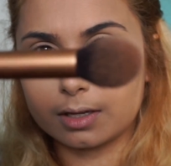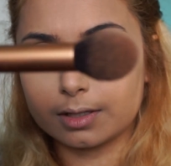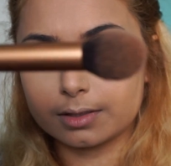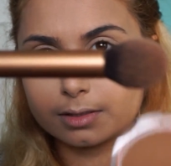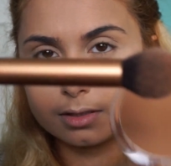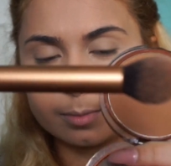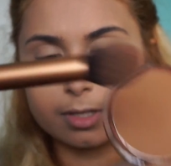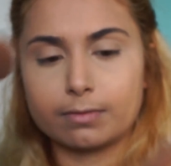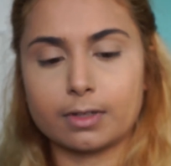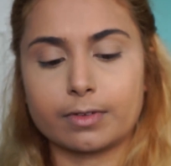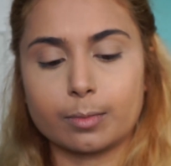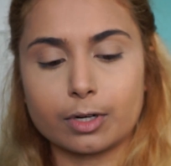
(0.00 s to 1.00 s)
It's just a big
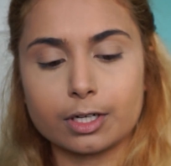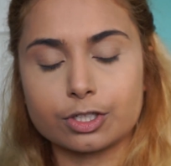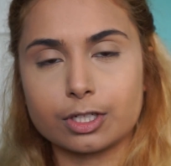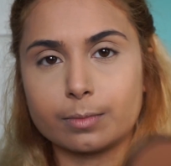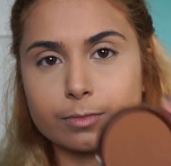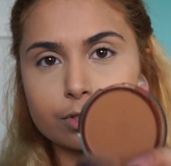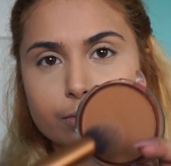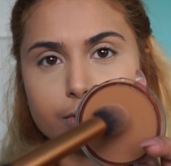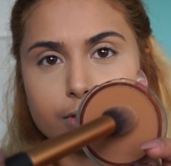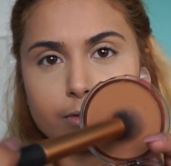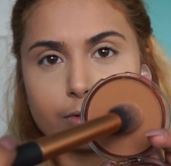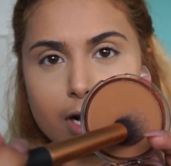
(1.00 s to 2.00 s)
fluffy brush, and I'm just going
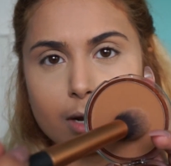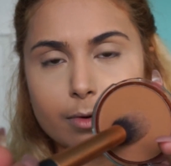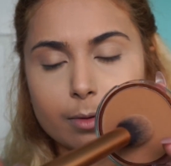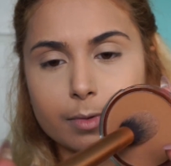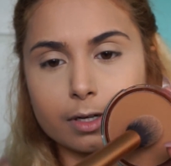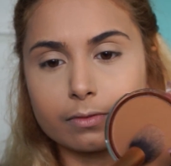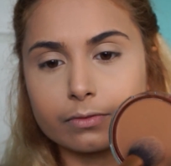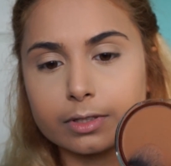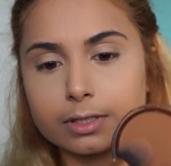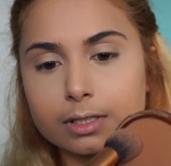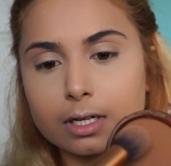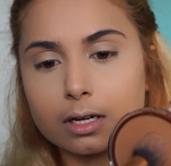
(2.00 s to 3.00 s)
to grab a bit of
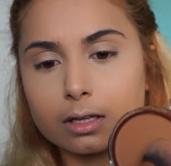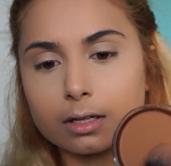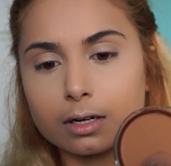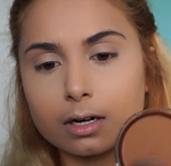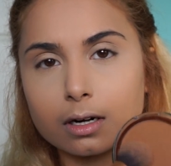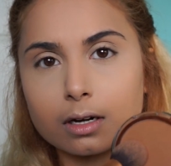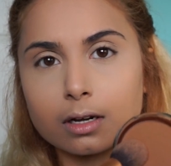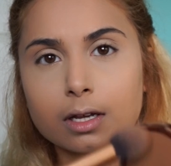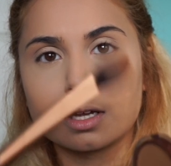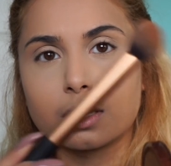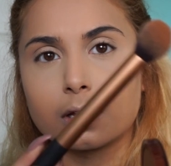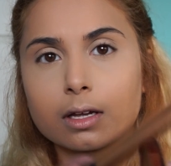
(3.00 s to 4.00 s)
this color,
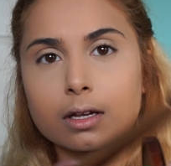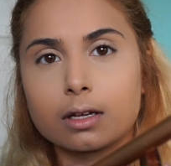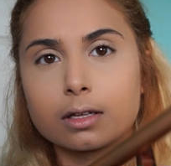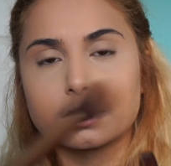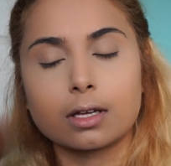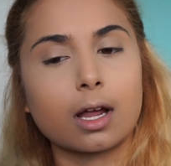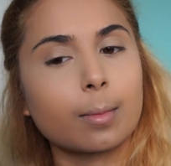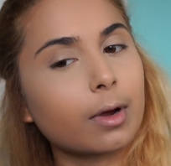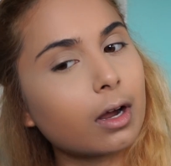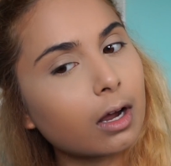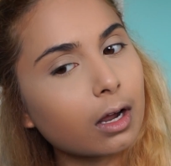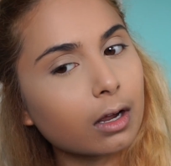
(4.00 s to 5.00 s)
tap
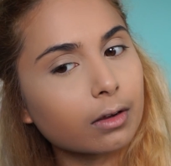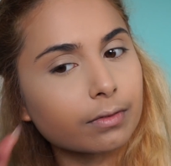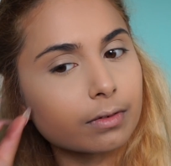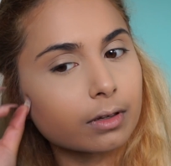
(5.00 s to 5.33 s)
off,